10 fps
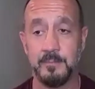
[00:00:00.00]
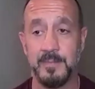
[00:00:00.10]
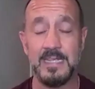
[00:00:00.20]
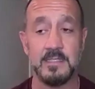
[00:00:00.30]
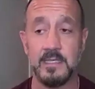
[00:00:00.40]

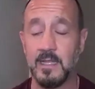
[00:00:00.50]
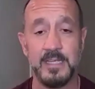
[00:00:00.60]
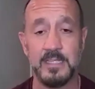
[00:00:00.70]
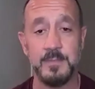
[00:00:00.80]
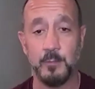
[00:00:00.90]
amazing. That
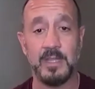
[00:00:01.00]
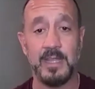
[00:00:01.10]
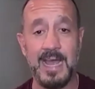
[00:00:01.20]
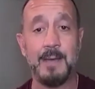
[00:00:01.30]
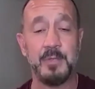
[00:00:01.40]
makes me really
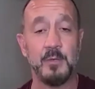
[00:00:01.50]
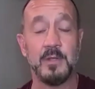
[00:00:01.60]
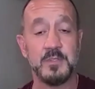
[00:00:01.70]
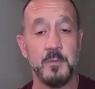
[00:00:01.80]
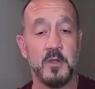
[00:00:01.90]
happy when I'm
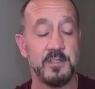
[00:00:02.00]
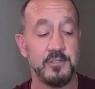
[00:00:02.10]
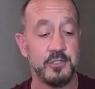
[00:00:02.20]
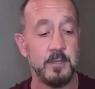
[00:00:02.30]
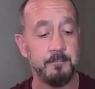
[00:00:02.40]
smarter than
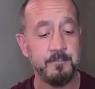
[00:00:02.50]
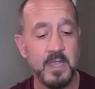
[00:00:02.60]
Jim.